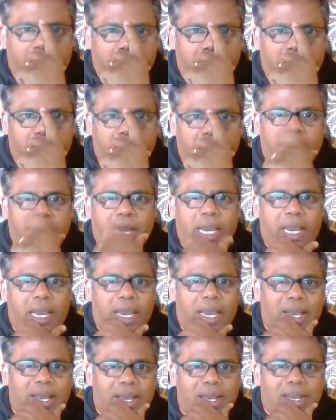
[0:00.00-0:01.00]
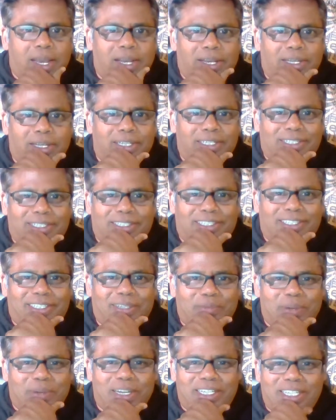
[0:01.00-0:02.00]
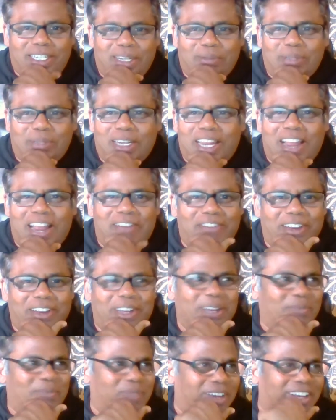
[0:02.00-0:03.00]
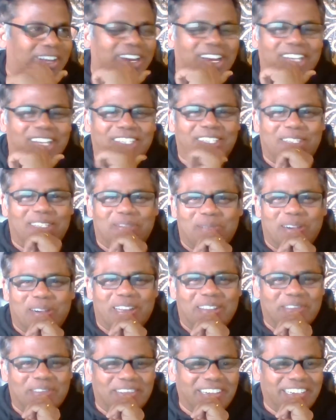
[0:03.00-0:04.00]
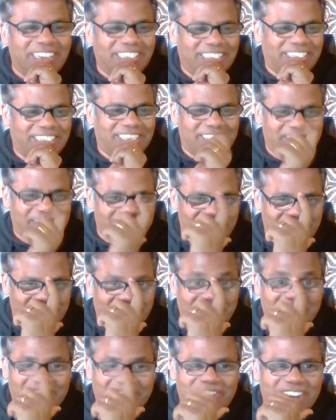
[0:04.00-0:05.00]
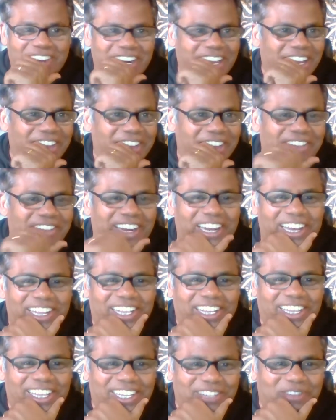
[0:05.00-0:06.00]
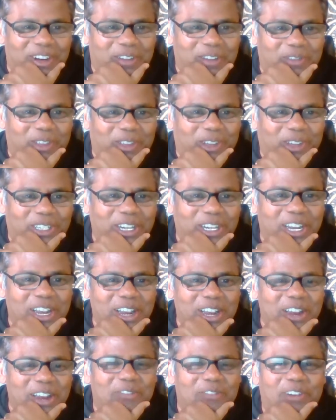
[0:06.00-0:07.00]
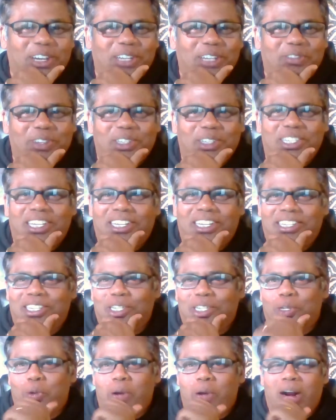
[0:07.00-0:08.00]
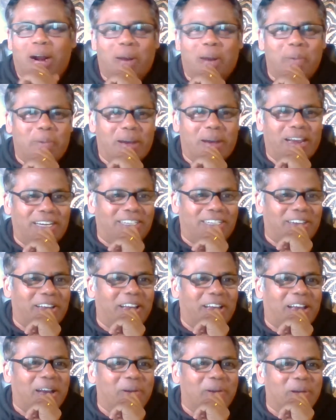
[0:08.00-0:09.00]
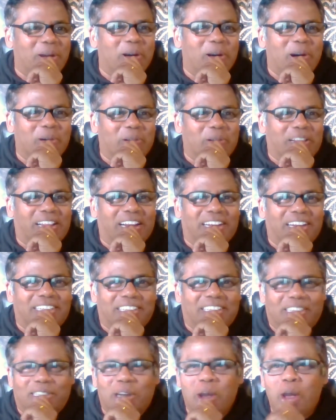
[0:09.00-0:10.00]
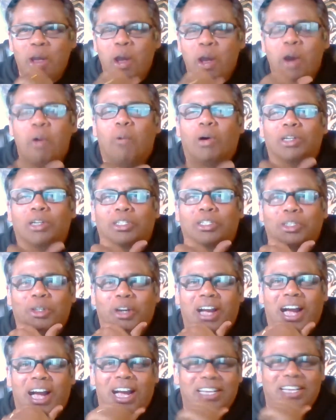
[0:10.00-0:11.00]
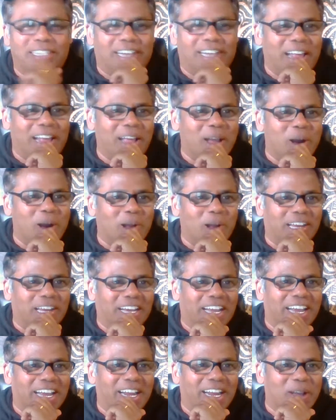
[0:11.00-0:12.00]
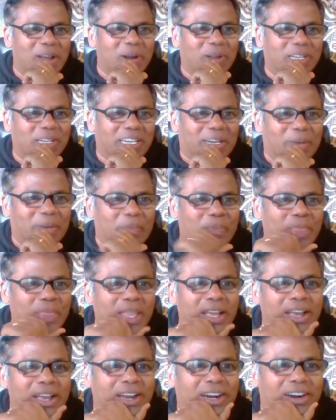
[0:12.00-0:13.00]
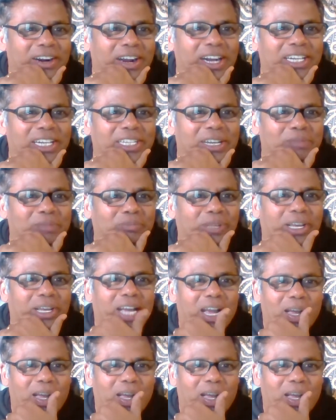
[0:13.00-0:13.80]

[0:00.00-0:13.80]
Yes, my team's laughing at my glasses, by the way. So they're finding it funny. I think there's one of those first few sessions where I'm actually coming on with glasses. What to do, guys? Getting older, getting older. Right, some